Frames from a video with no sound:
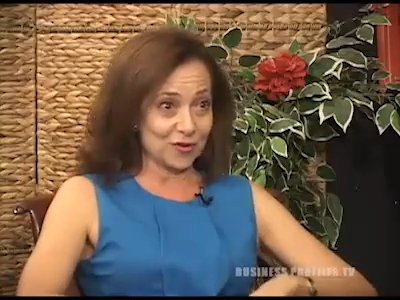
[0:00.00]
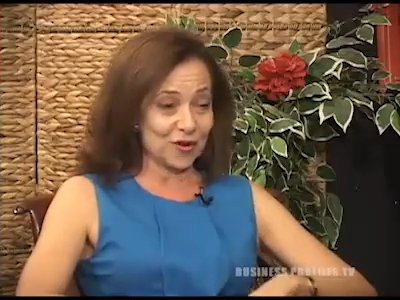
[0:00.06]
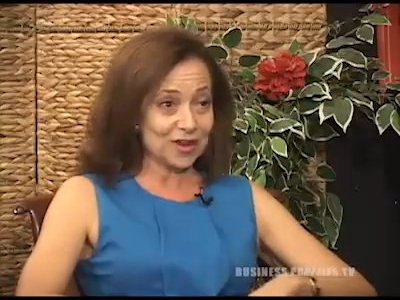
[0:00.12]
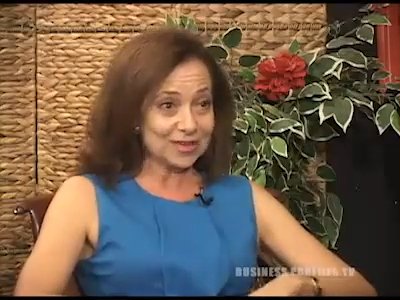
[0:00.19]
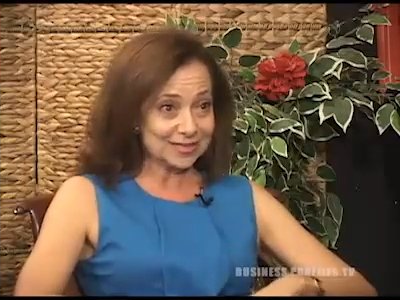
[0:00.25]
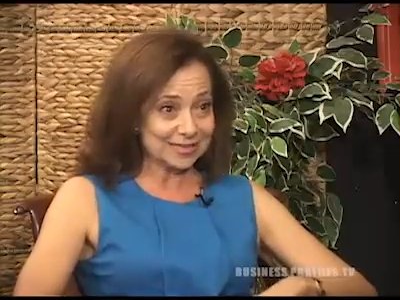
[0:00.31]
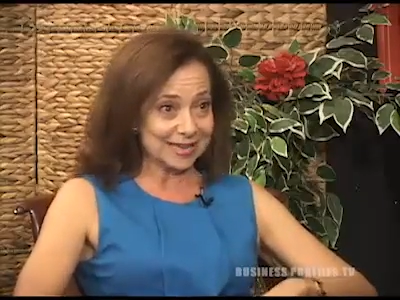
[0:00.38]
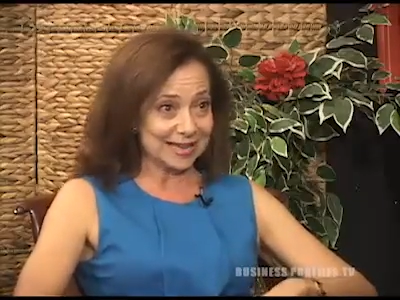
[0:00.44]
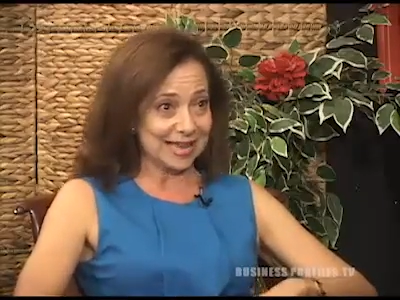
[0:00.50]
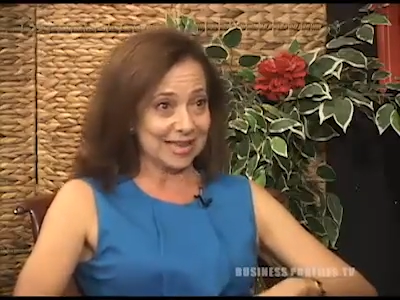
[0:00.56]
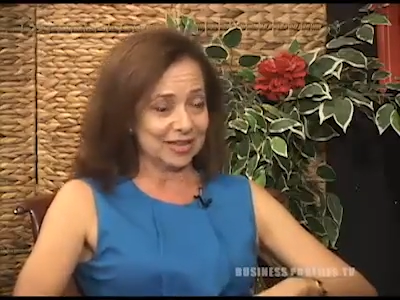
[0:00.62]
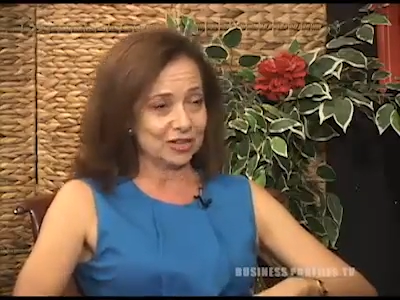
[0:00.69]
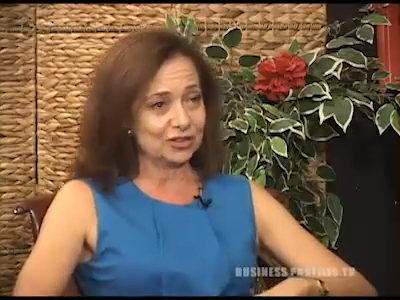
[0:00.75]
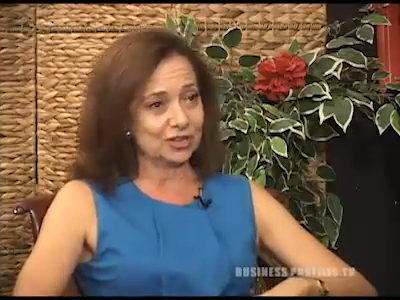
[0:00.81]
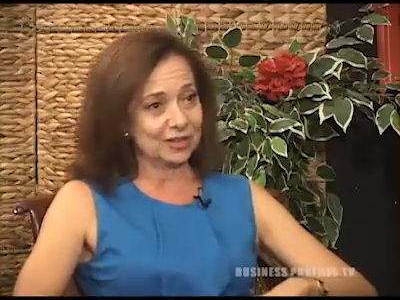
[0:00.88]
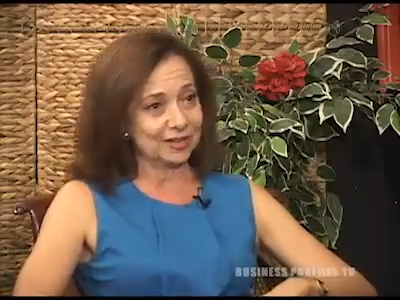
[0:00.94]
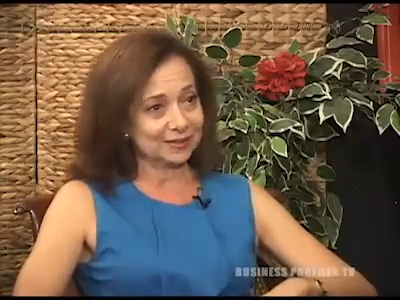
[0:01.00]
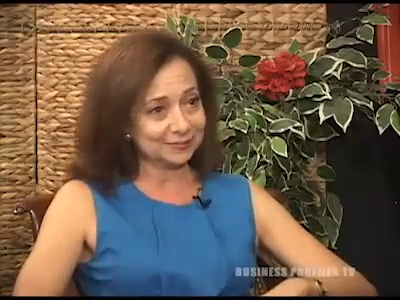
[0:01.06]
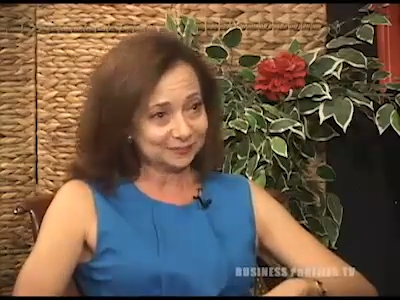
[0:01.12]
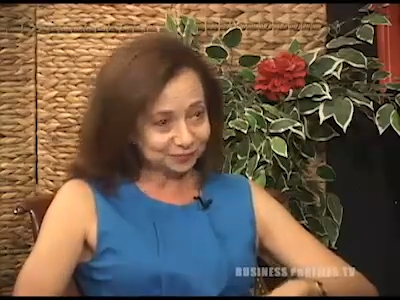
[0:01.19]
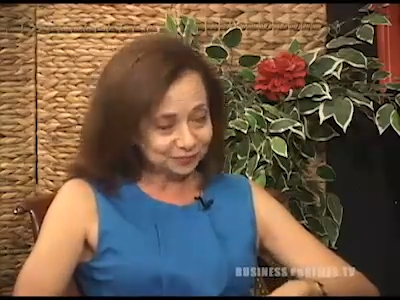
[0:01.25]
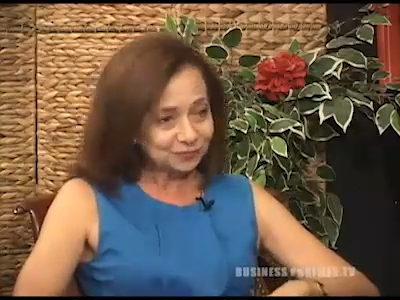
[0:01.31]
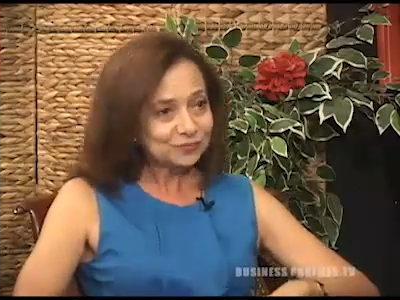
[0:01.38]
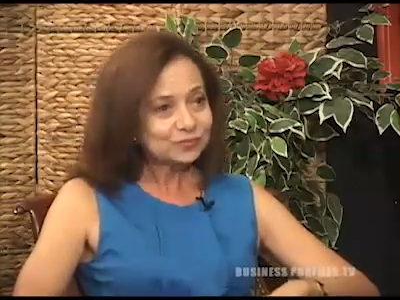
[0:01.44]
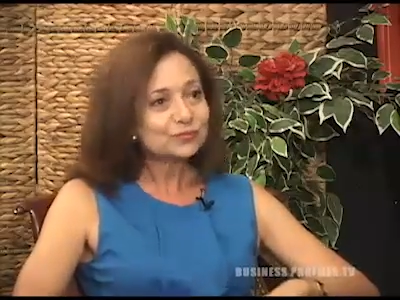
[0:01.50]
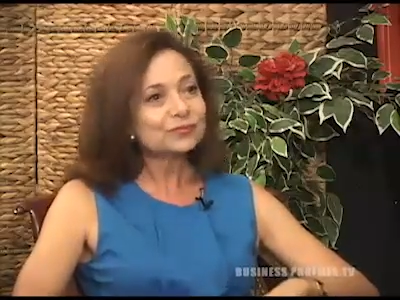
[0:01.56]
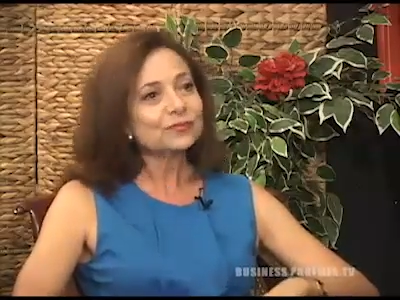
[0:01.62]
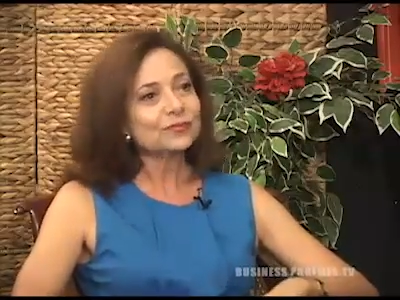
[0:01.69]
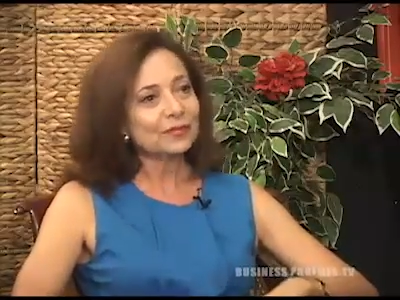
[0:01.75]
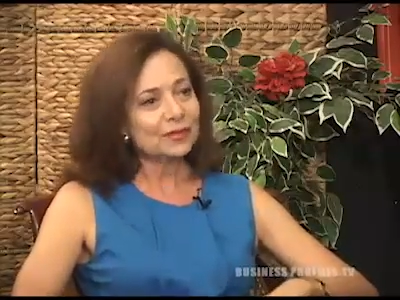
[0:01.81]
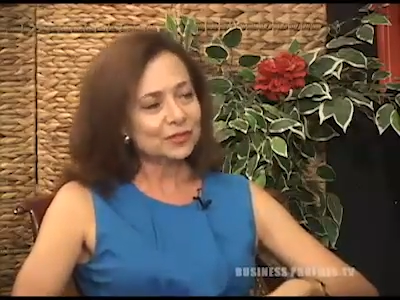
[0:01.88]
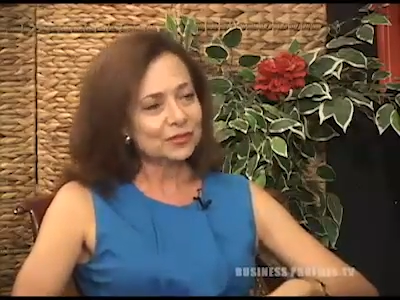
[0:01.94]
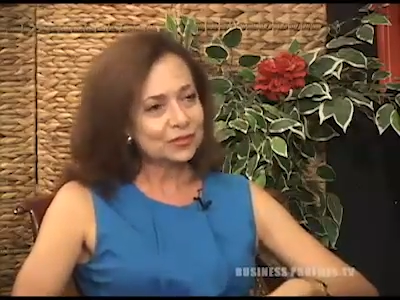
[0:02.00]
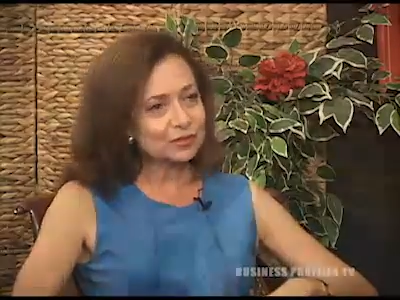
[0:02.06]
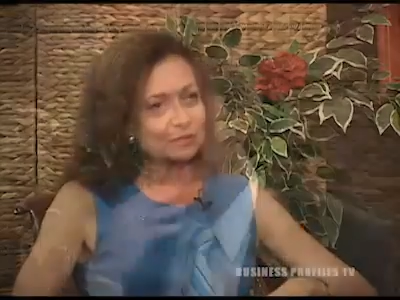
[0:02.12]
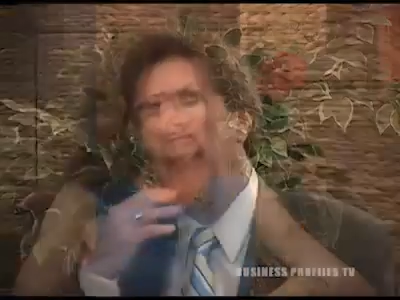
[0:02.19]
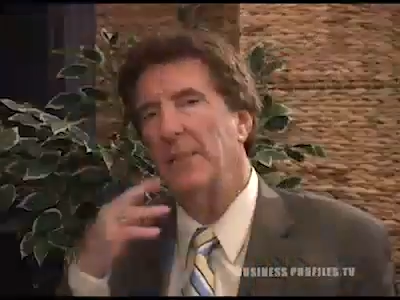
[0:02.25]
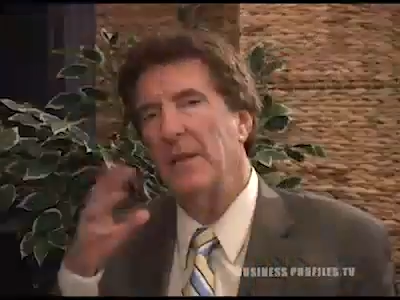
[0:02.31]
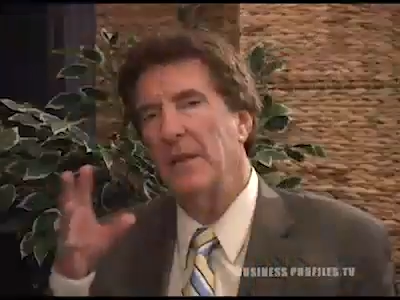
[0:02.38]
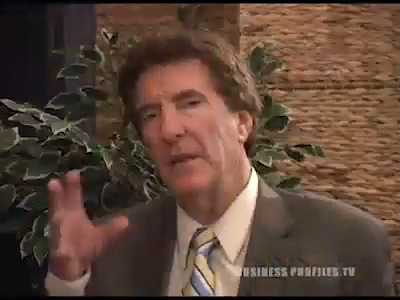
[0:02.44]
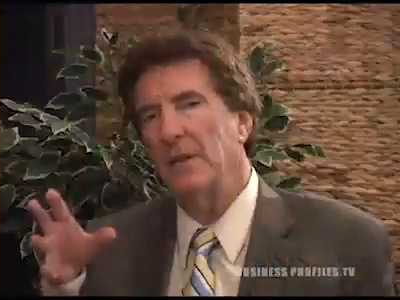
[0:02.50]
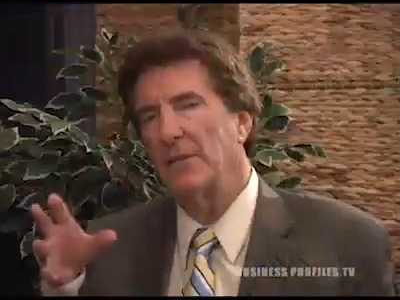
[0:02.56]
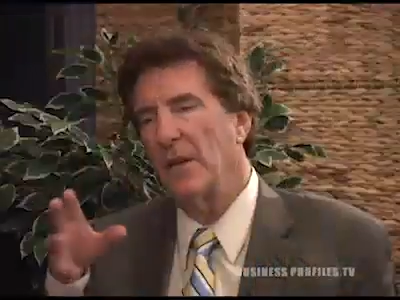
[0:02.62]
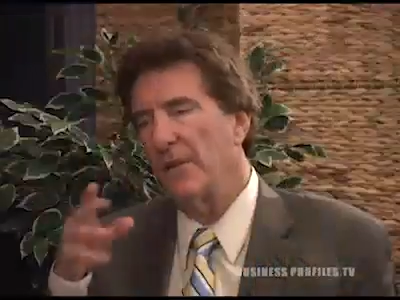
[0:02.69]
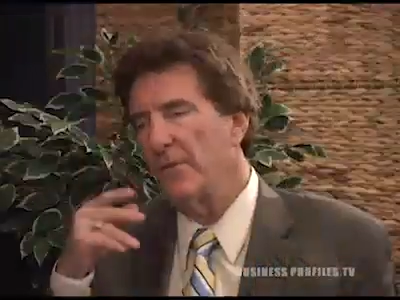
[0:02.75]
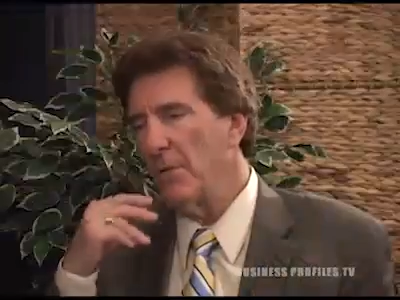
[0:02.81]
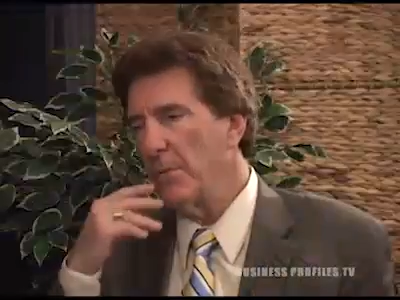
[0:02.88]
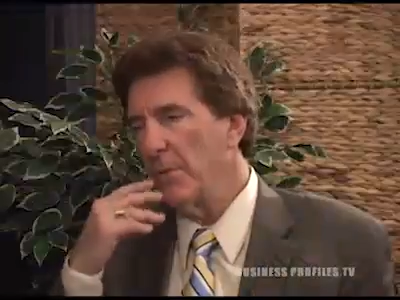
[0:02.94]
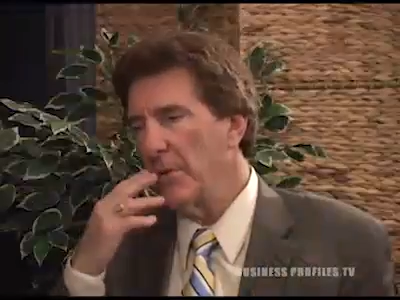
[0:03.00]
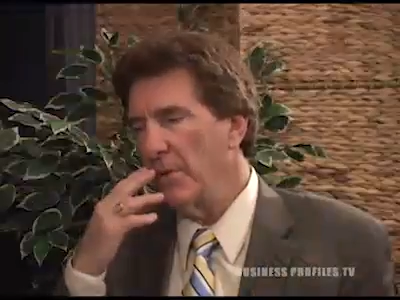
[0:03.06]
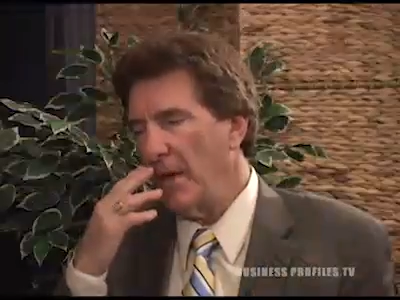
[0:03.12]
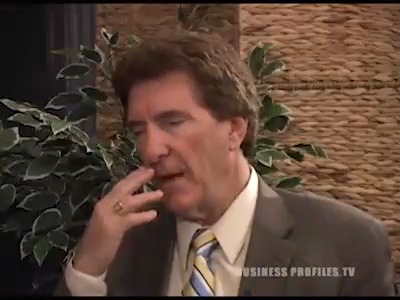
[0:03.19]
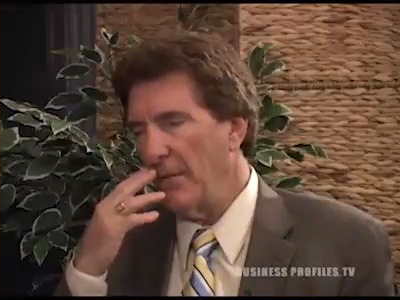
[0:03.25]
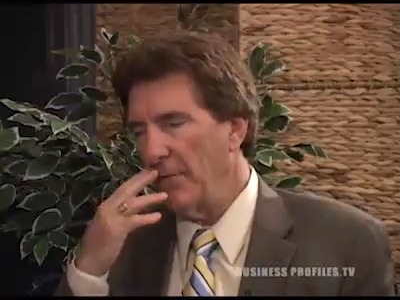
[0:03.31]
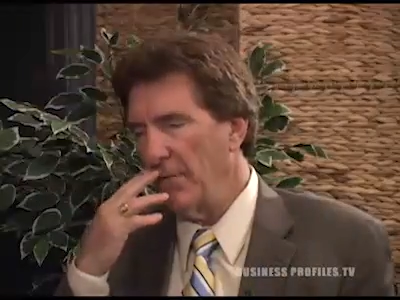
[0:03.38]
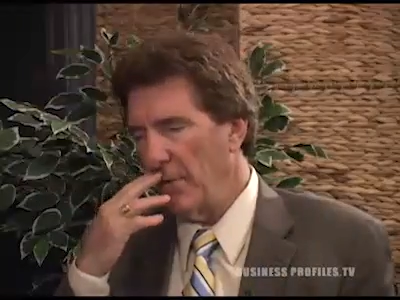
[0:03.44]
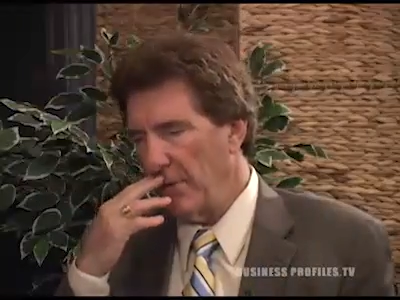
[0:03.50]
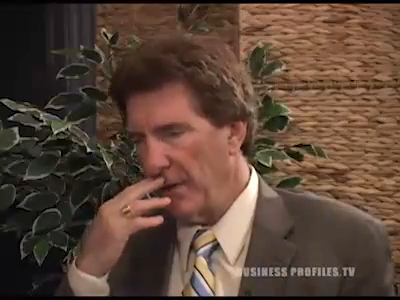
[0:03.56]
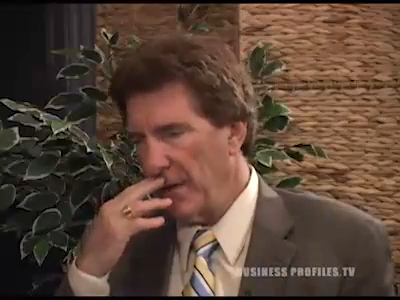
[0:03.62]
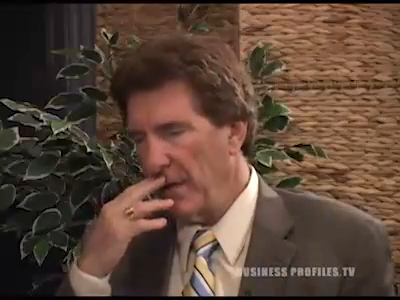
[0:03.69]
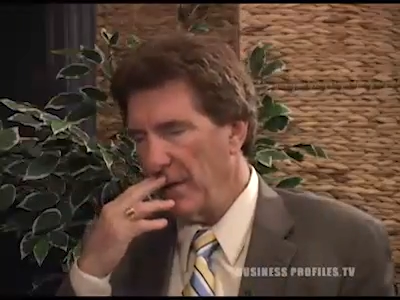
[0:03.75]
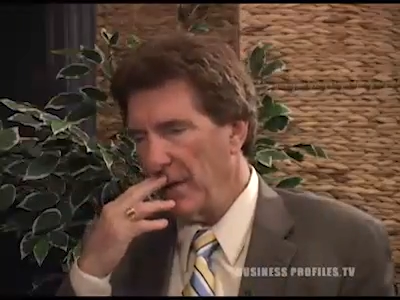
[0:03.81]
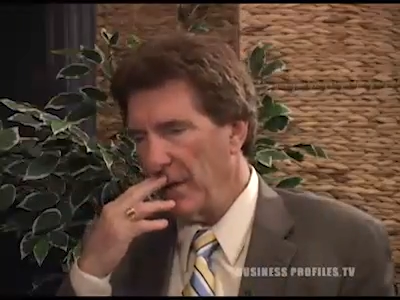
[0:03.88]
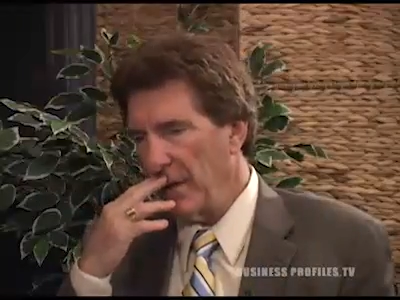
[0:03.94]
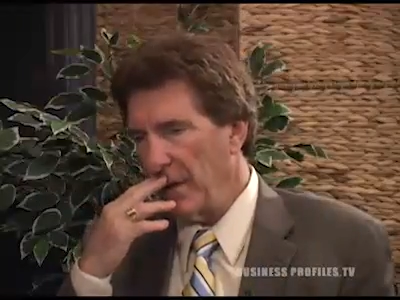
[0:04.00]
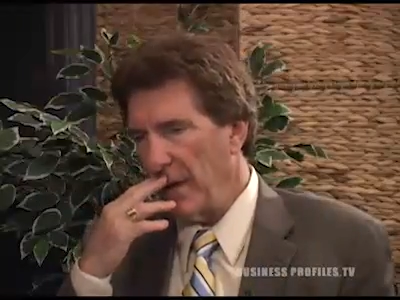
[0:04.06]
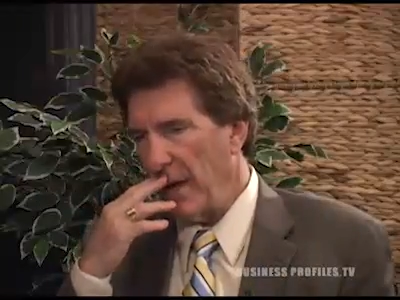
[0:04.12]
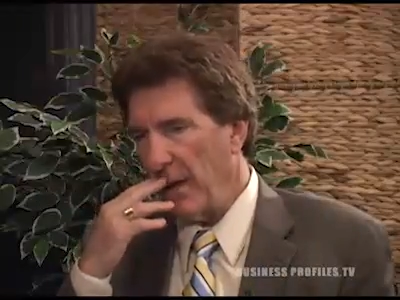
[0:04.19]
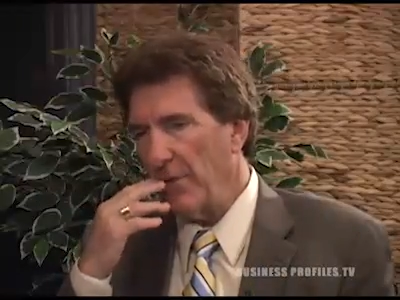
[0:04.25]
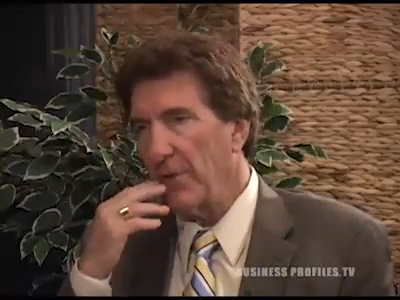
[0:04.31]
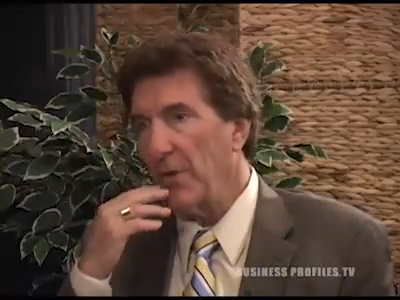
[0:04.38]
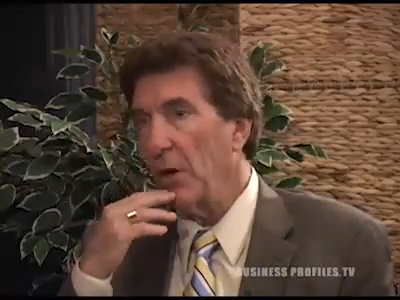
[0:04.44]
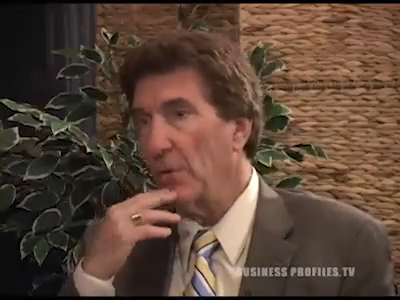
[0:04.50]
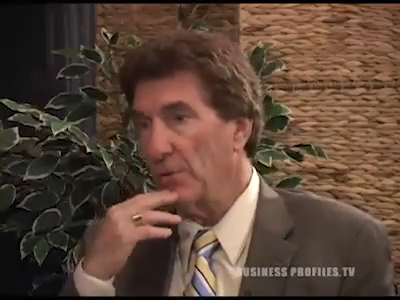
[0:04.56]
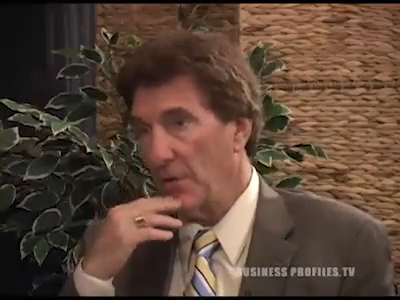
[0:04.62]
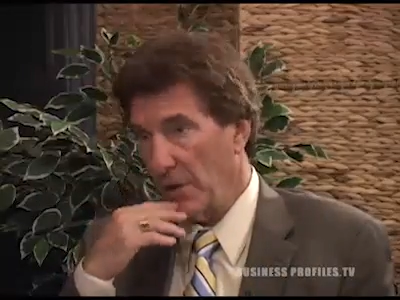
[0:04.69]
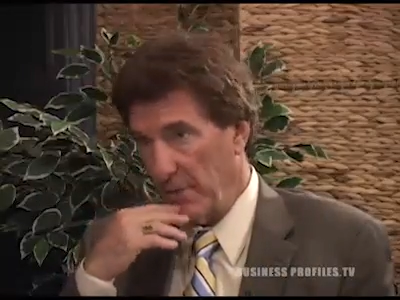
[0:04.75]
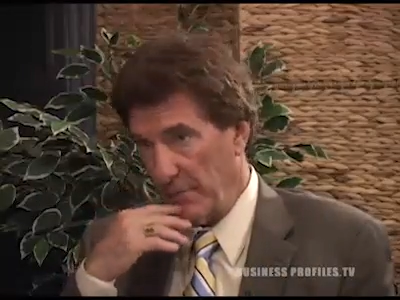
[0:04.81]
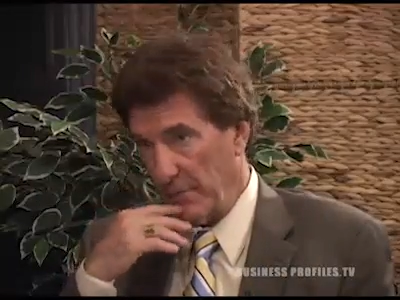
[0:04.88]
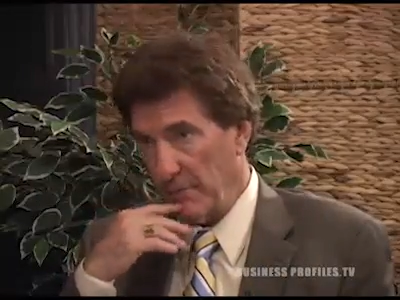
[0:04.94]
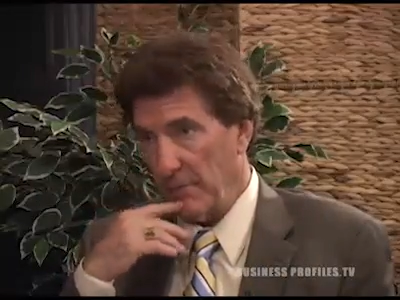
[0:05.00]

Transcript: causing aging? Sure, sure. Yeah, how many years have you been uh, doing uh, health coaching?